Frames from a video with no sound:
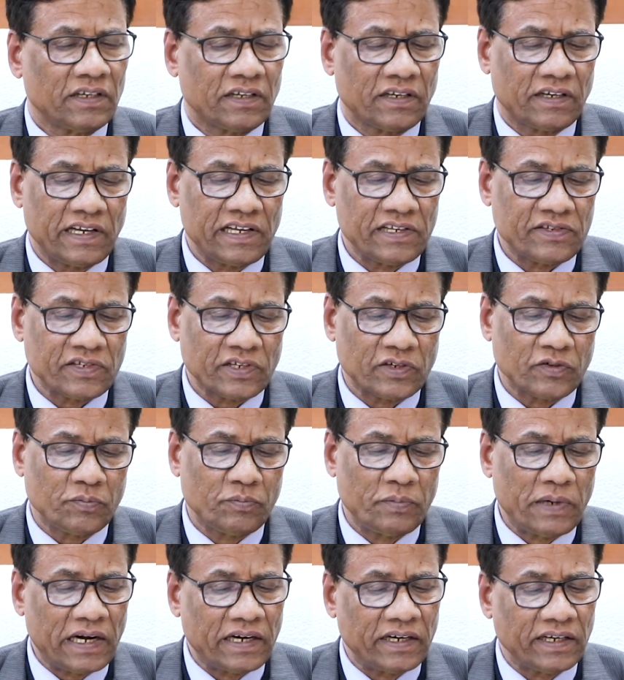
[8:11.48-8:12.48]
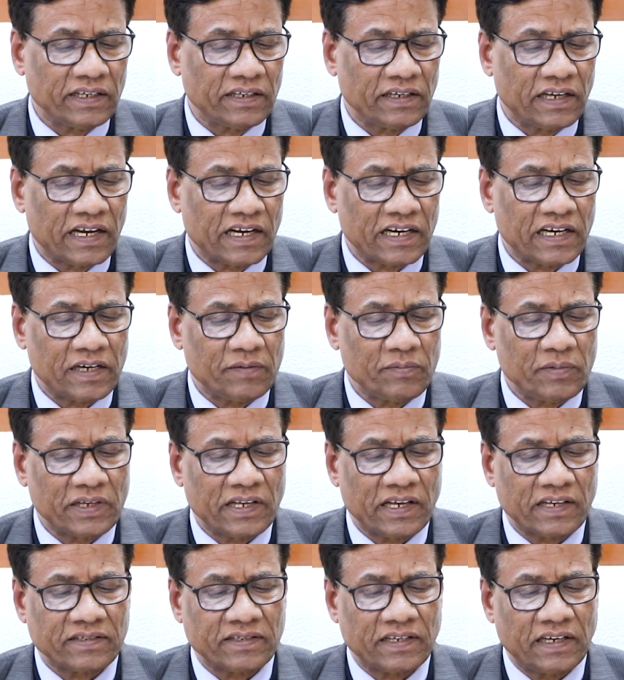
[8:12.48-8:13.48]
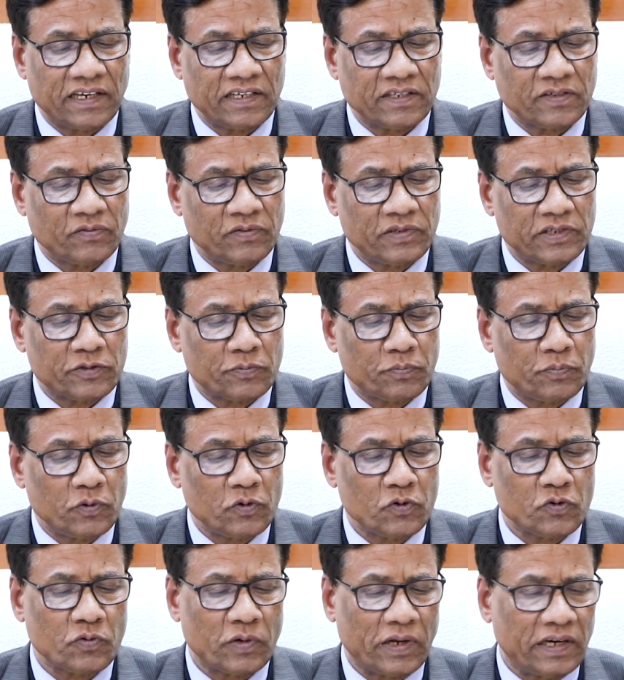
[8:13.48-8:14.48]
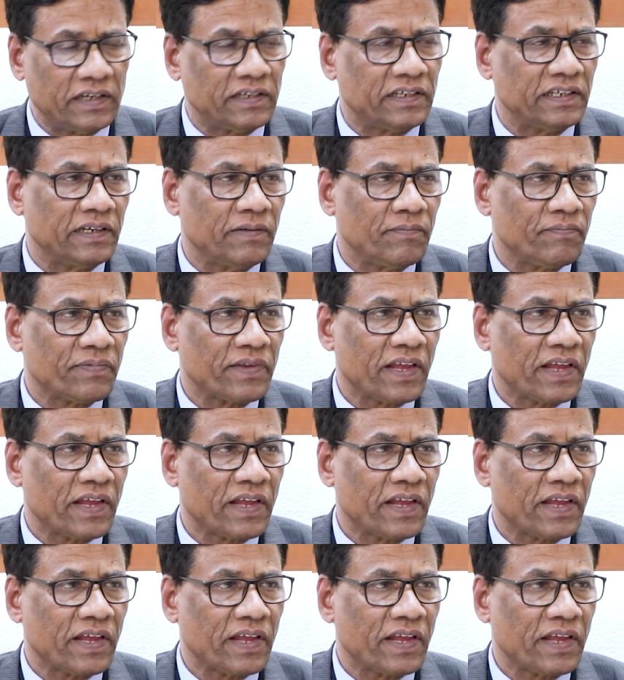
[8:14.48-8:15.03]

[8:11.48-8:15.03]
nature of blending academic excellence with spirituality.